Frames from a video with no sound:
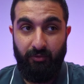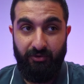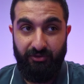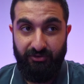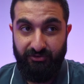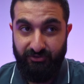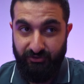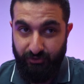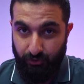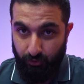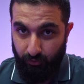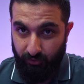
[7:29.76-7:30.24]
with
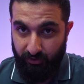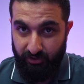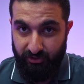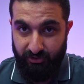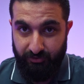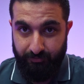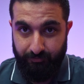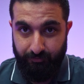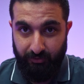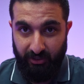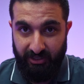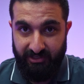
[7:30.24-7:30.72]

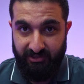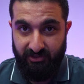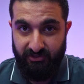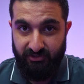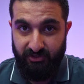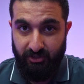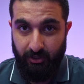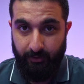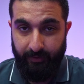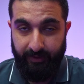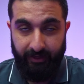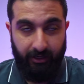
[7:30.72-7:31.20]
storage prices
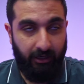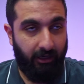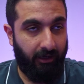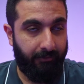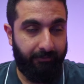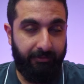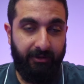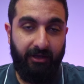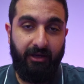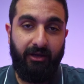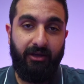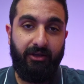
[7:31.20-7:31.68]
going
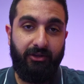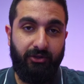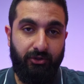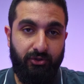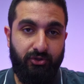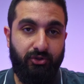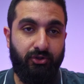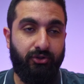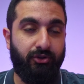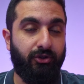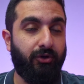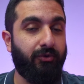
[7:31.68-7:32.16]
up, you
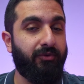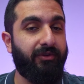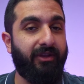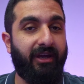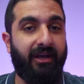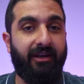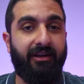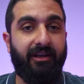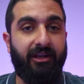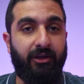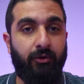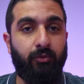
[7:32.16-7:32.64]
should know
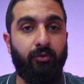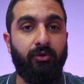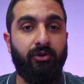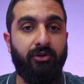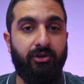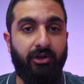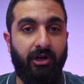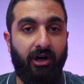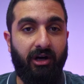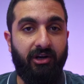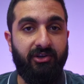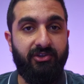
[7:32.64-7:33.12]
that it will
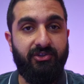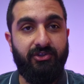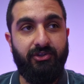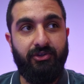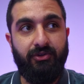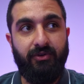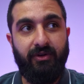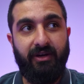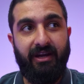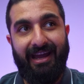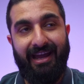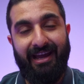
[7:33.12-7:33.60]
cost
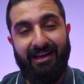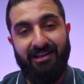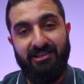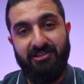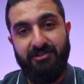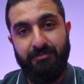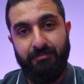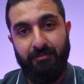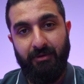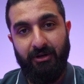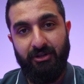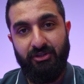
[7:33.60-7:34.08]
you
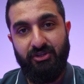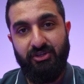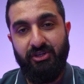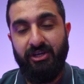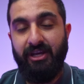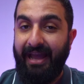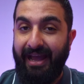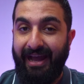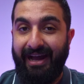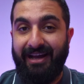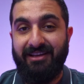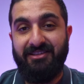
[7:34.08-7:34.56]
as much
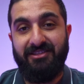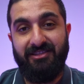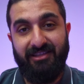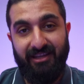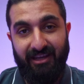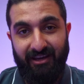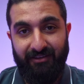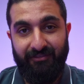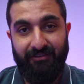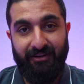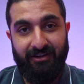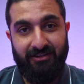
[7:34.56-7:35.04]
as
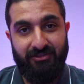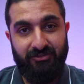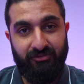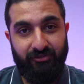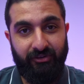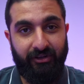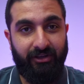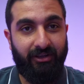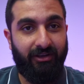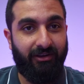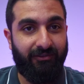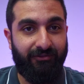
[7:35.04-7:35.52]
the
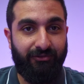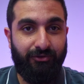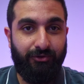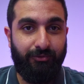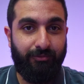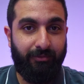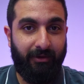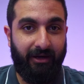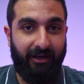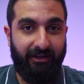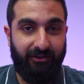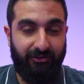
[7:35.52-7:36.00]
FX3 if you're
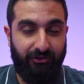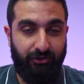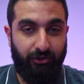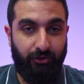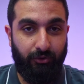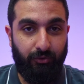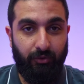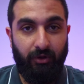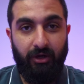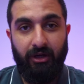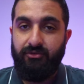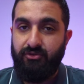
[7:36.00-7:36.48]
buying
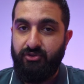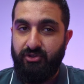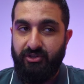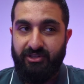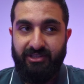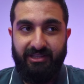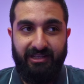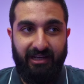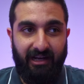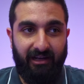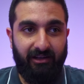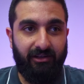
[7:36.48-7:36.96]
new.
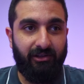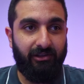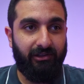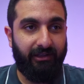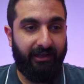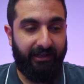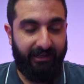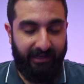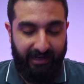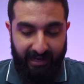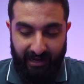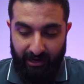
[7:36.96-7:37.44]
Just
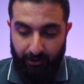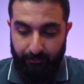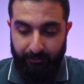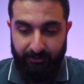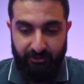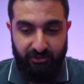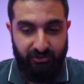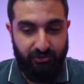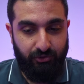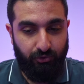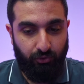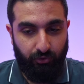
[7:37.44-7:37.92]
calculate how
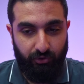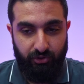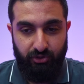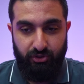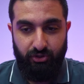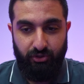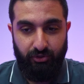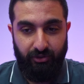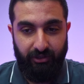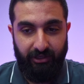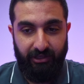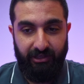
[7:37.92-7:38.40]
much storage
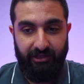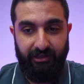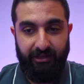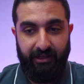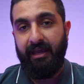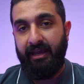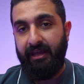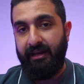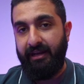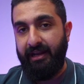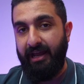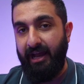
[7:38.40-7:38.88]
you need
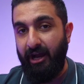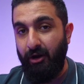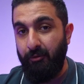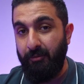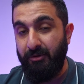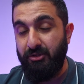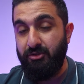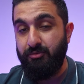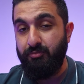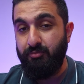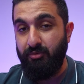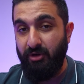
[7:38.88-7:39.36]
and how
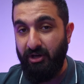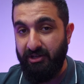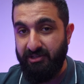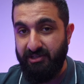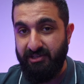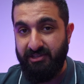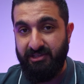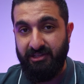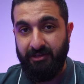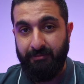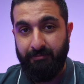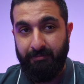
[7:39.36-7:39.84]
much
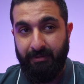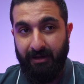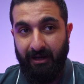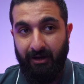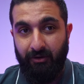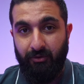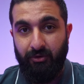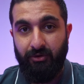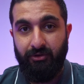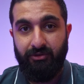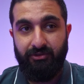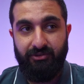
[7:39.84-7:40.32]
processing
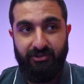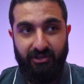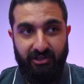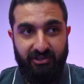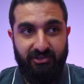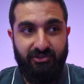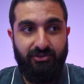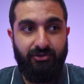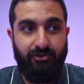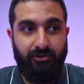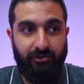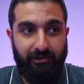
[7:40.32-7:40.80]
power
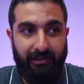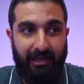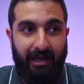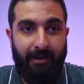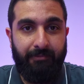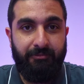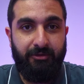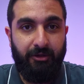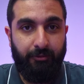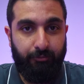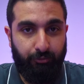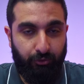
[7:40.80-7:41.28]
does your
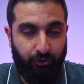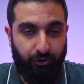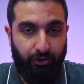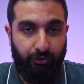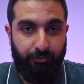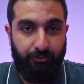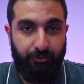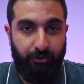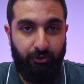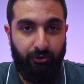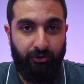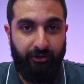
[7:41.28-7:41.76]
laptop or
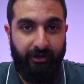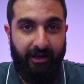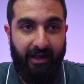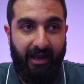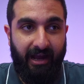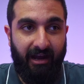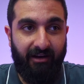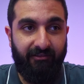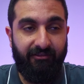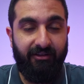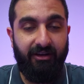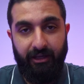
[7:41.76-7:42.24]
computer
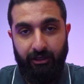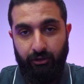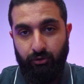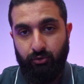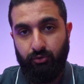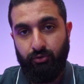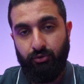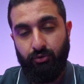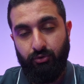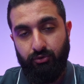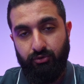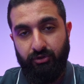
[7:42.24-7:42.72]
have in
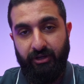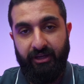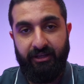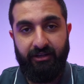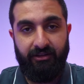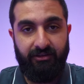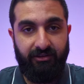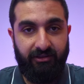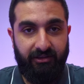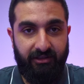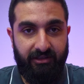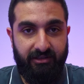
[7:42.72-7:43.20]
order to
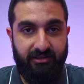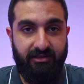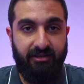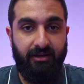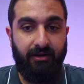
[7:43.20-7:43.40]
edit these